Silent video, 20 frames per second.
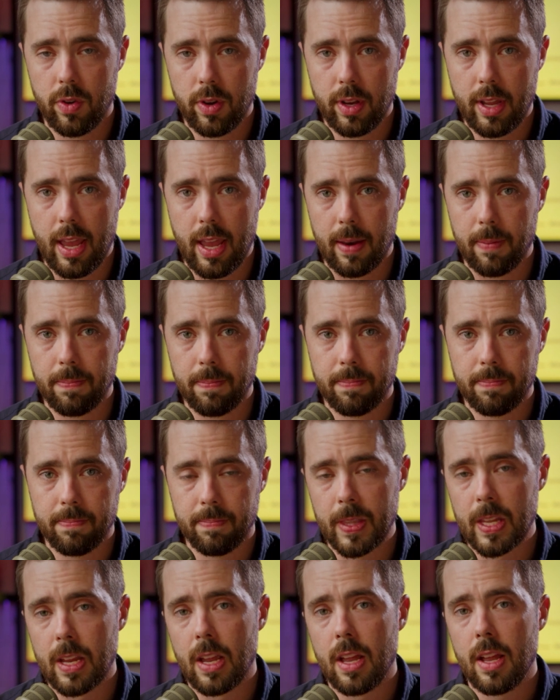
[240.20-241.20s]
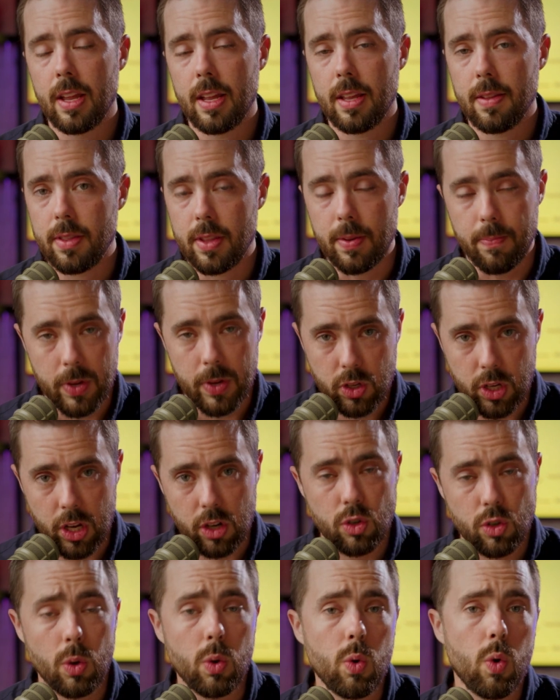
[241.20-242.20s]
again. The
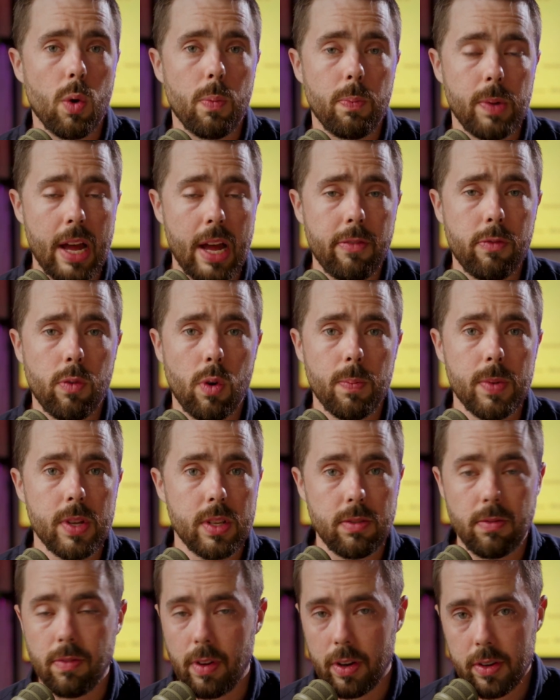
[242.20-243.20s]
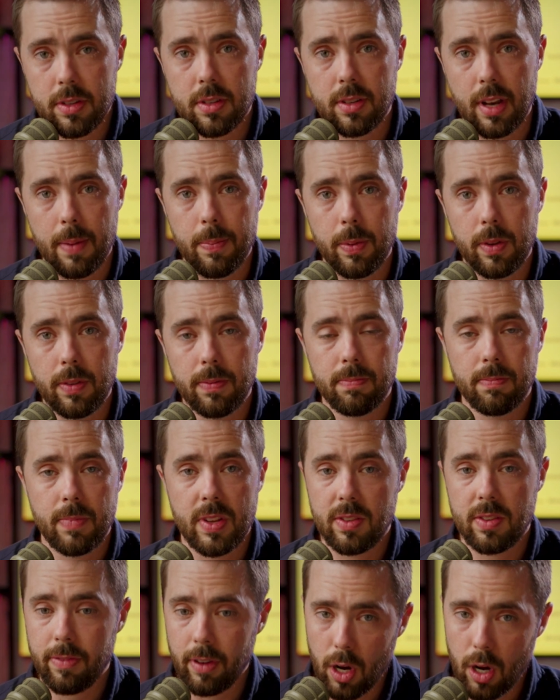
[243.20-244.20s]
Magento core platform is very stable.
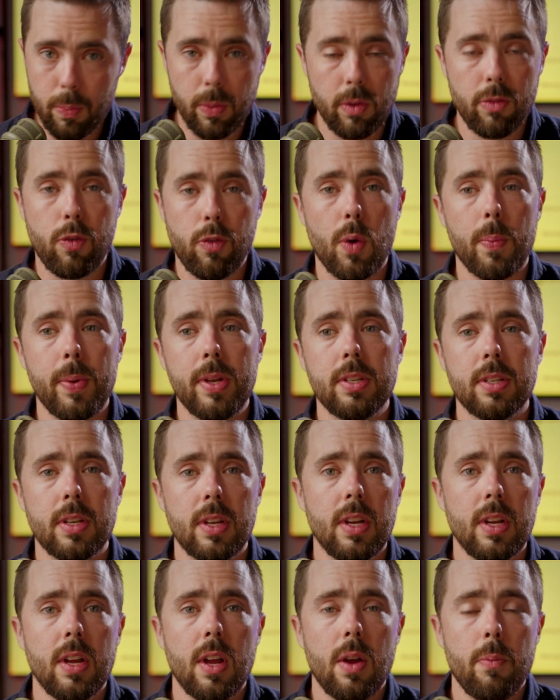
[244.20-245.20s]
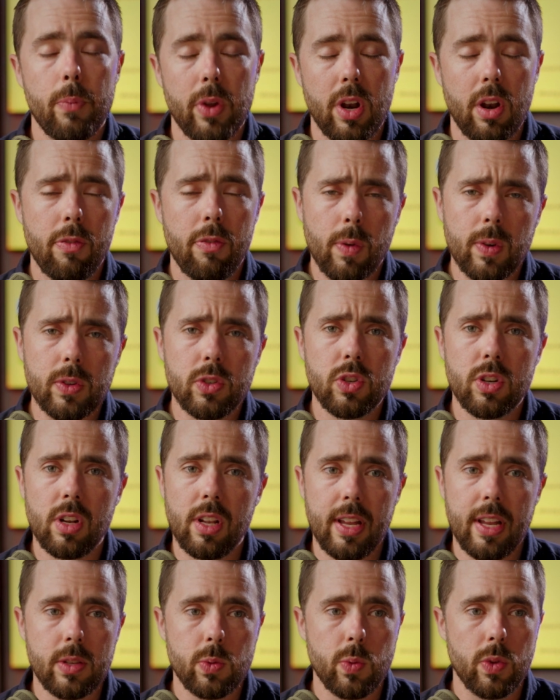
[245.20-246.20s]
It's very performant. But
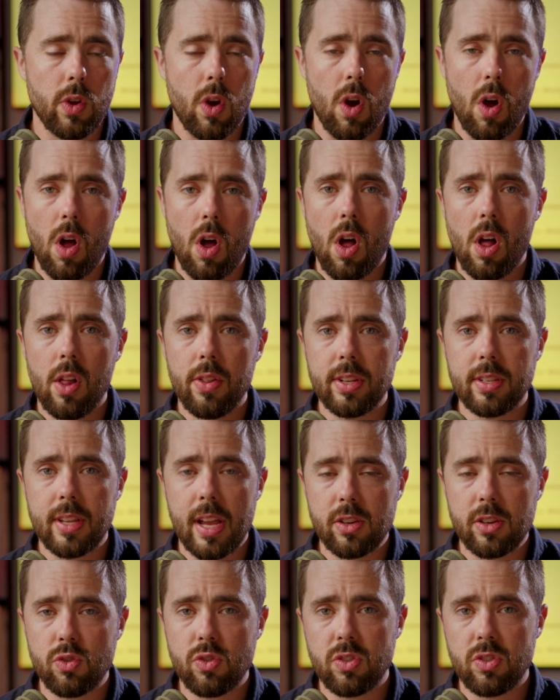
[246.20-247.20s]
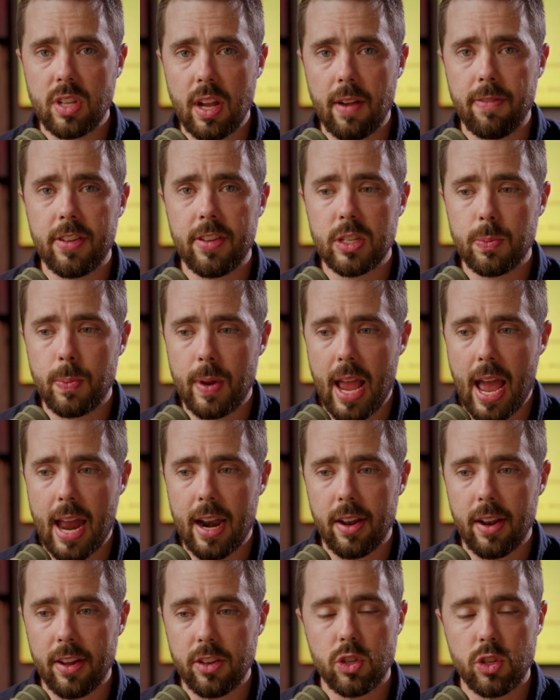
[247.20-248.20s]
unfortunately, it's with all this extra stuff that has been
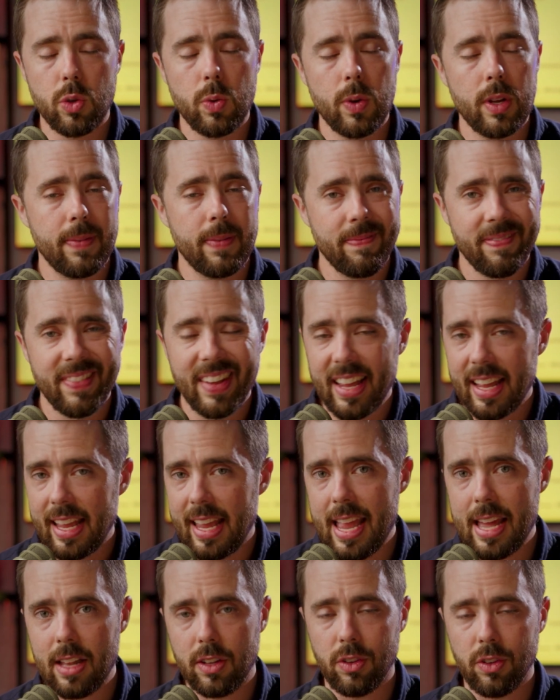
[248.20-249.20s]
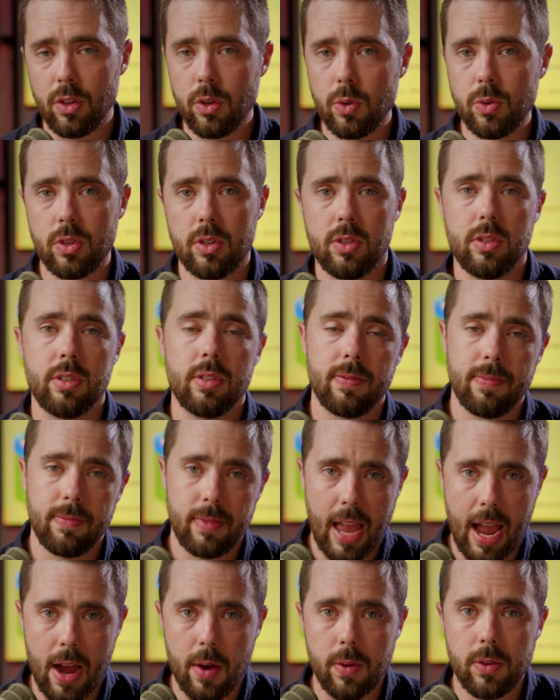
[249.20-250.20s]
added onto it, it loses
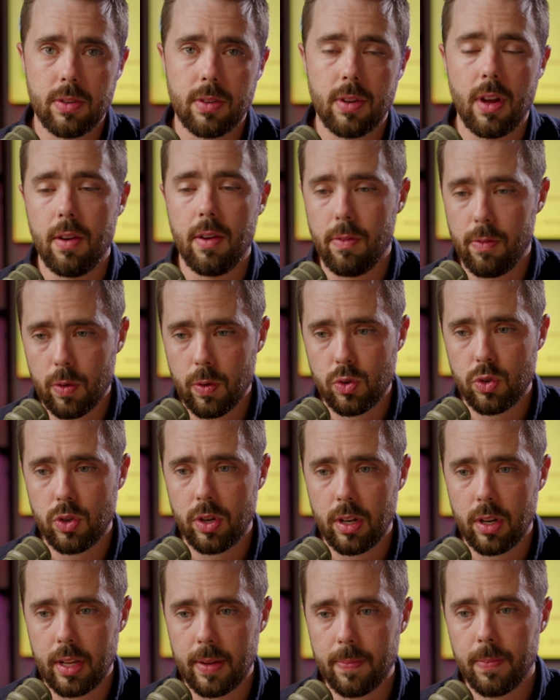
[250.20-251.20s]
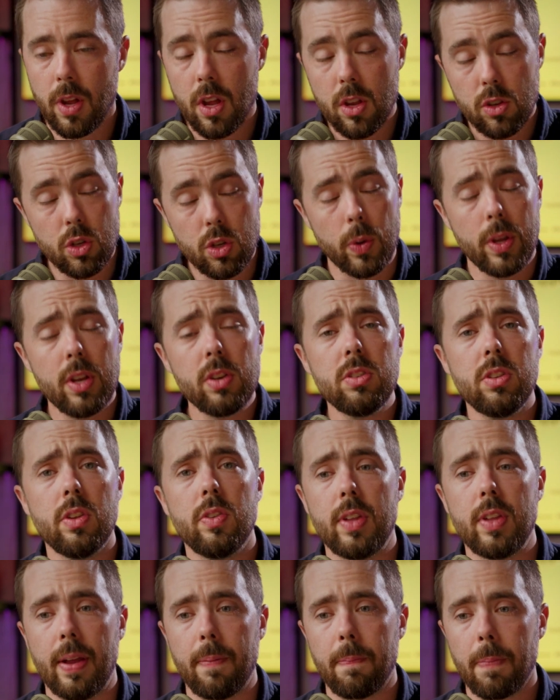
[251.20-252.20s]
out, unfortunately. So here's the
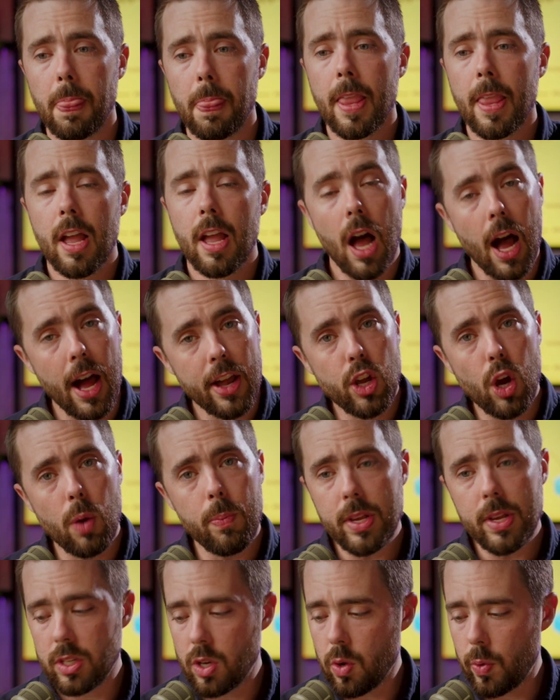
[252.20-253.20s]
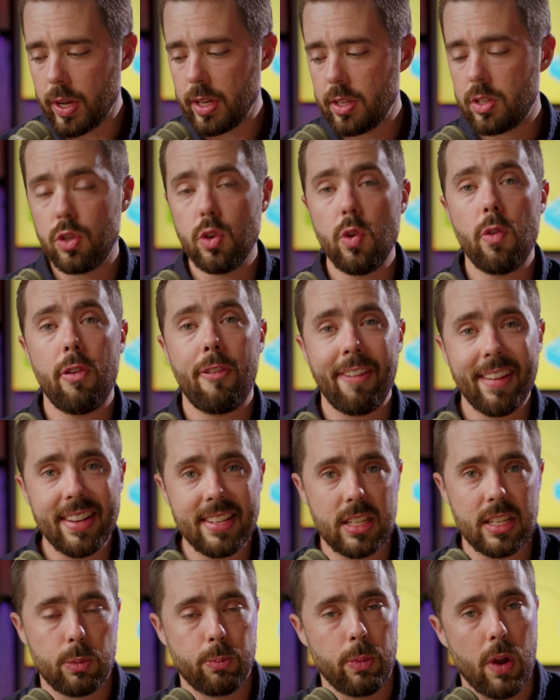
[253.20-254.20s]
thing. Adobe is going to fix
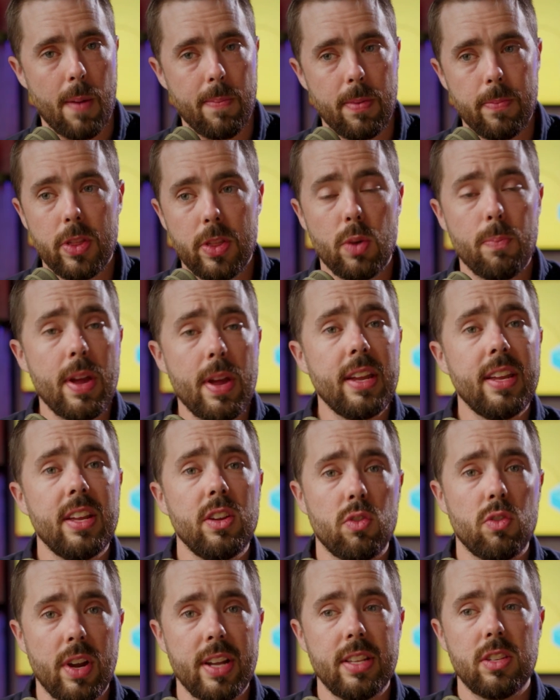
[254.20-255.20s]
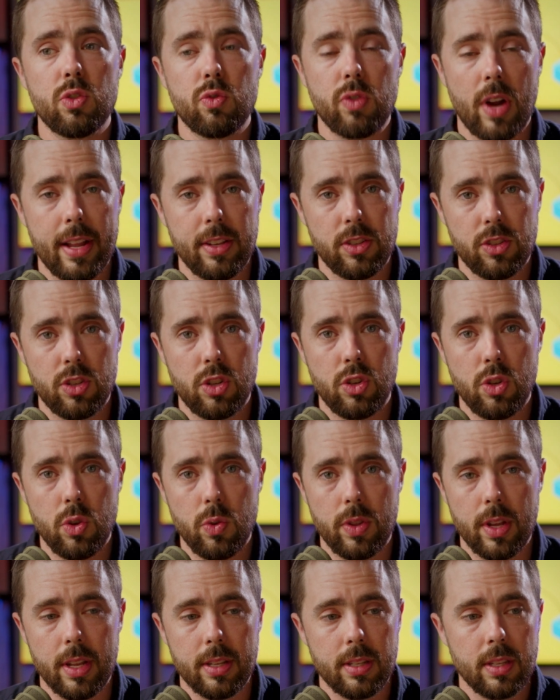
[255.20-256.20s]
this problem, and they're making great strides to
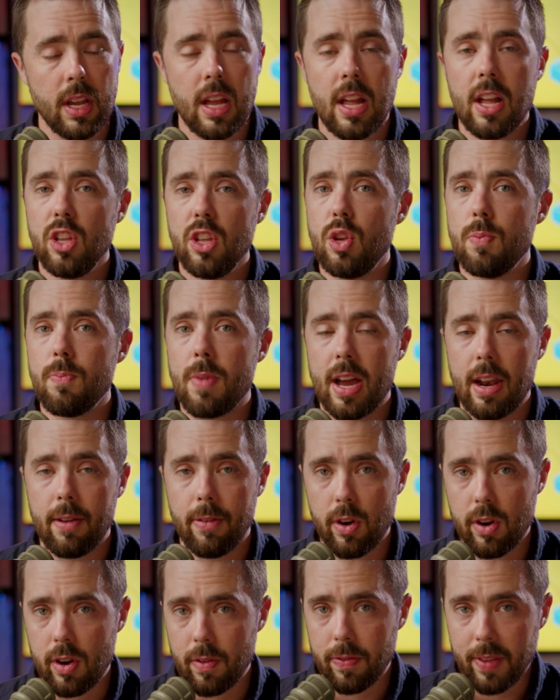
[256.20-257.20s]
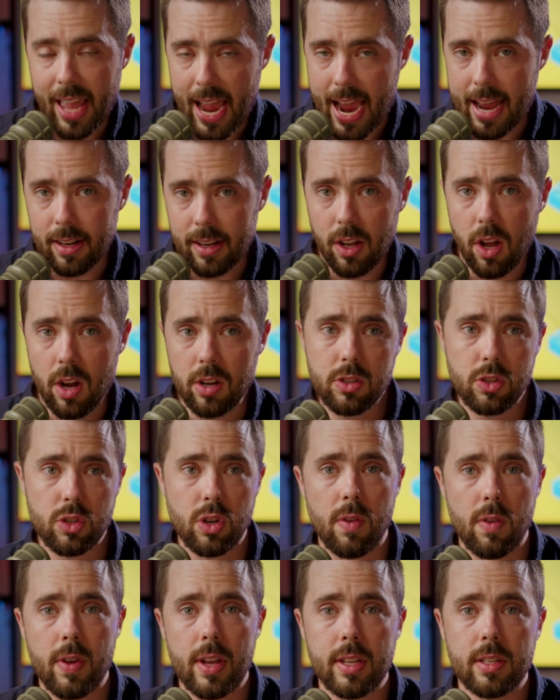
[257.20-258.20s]
do this. You might have heard of catalog
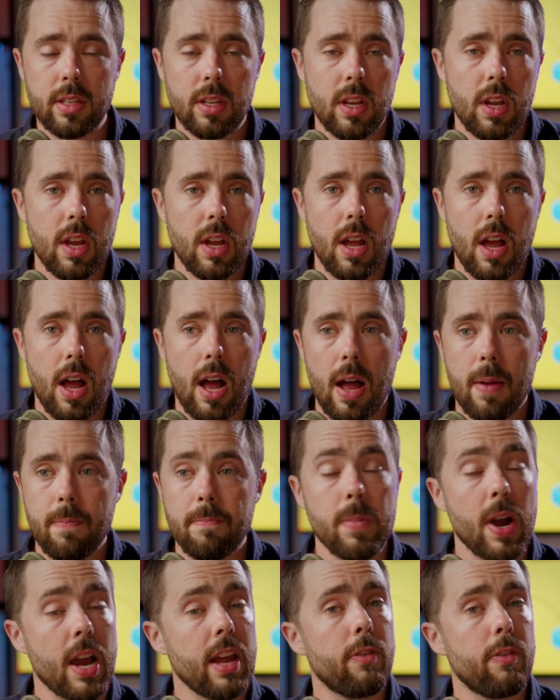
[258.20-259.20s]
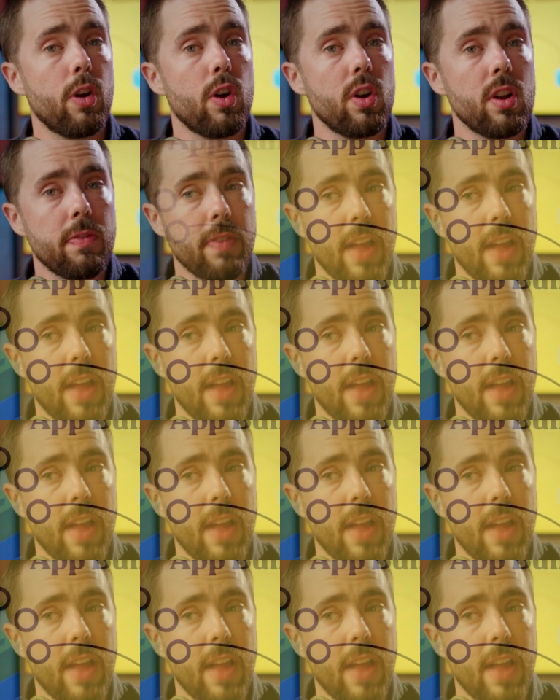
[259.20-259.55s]
service, might have heard of